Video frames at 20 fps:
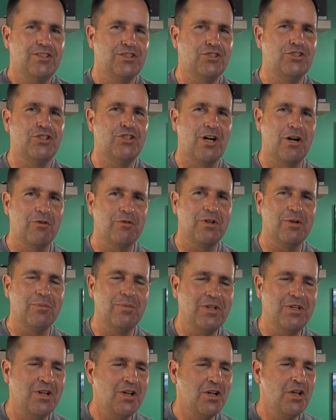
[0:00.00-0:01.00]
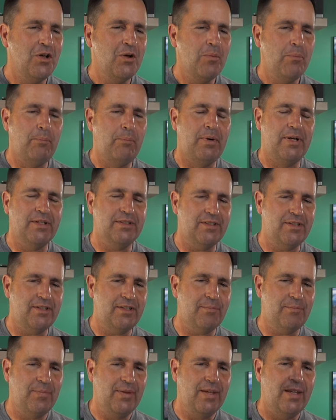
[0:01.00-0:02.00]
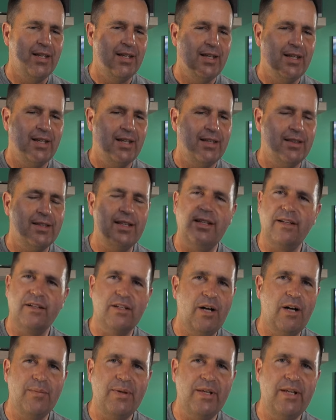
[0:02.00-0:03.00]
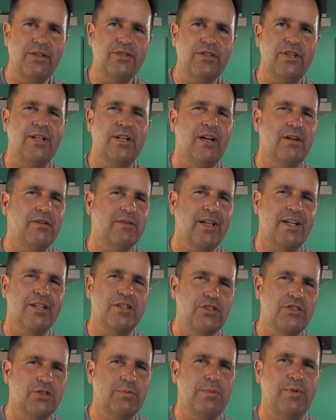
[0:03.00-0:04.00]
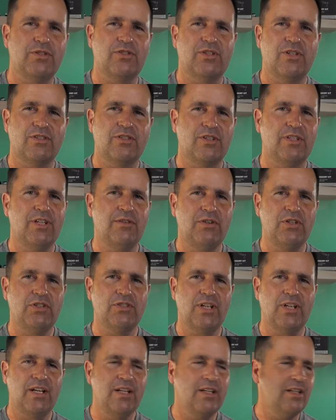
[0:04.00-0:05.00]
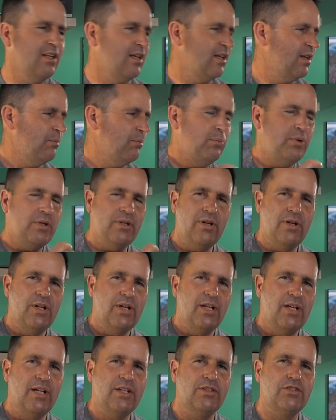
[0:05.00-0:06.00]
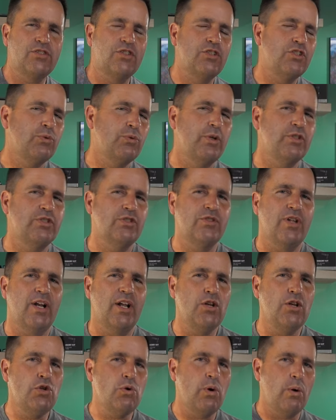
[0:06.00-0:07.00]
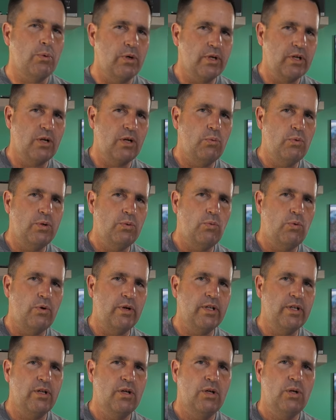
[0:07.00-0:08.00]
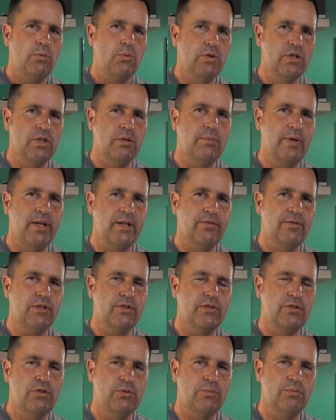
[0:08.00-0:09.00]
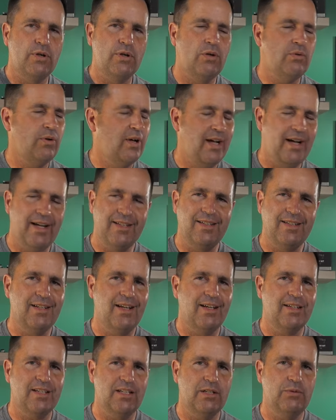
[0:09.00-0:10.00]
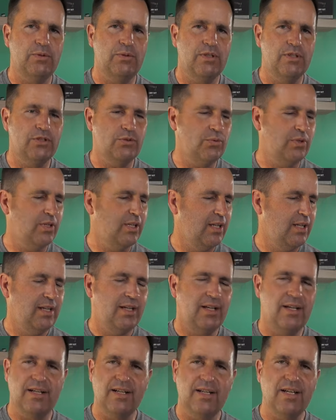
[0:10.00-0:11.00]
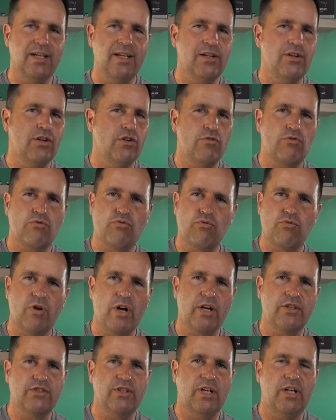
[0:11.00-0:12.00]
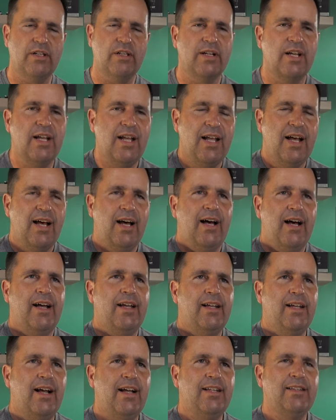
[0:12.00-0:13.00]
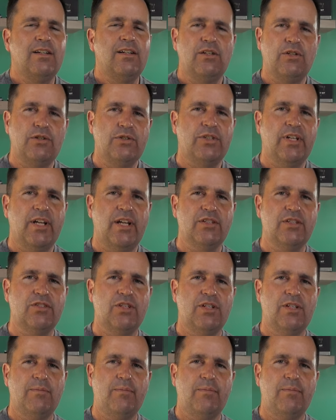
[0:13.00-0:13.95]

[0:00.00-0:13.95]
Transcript: jarring a bit, but they didn't come easy. Now, that could just be a sensitivity setting, but in situations that I knew I would have got a wind warning with the Mavic 2 Pro, I did not get it with this one. And again, rock solid. I did a little test.